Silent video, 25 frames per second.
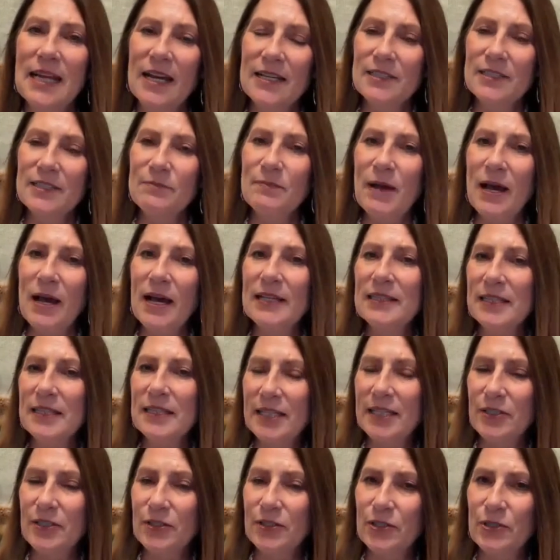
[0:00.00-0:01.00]
Does my
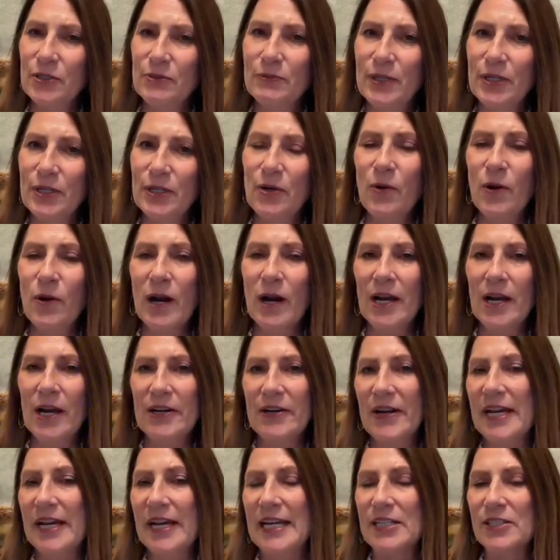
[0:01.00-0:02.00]
lender
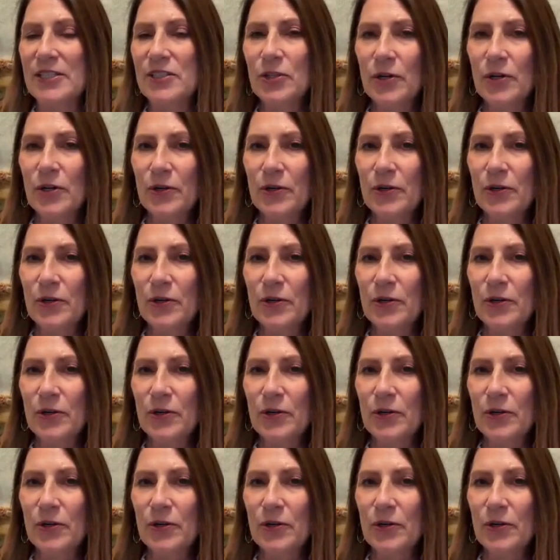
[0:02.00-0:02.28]
require a